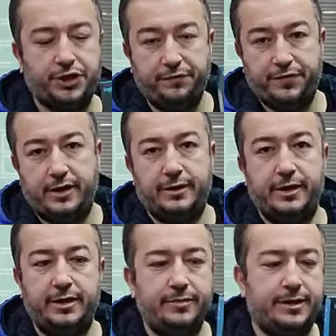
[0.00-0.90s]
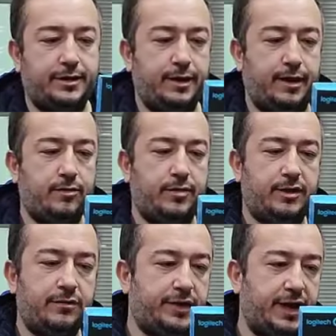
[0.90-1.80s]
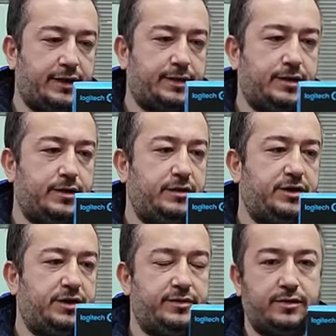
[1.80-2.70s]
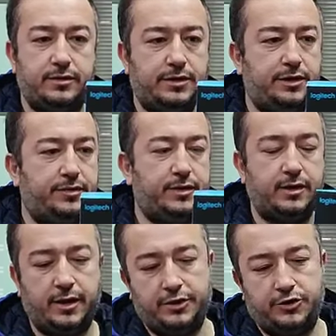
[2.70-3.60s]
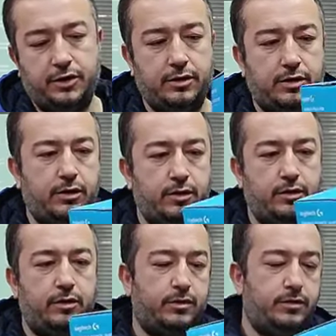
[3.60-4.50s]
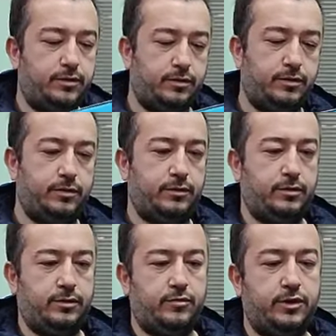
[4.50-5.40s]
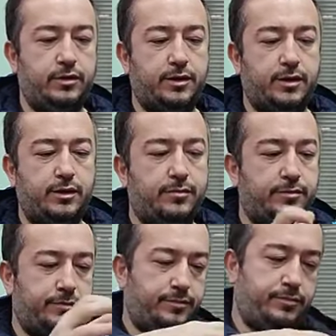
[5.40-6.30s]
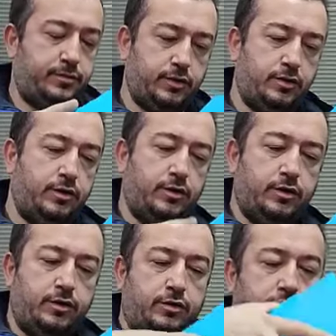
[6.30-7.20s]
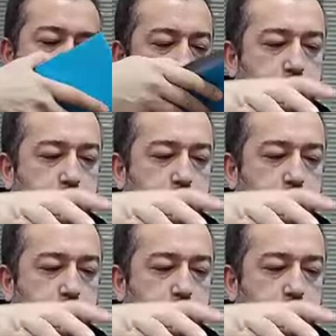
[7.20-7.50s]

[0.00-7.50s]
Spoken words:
with the steering wheel. It's very stylish. It has a steering wheel. It's nice leather. They made it. There's a nice metal one over there.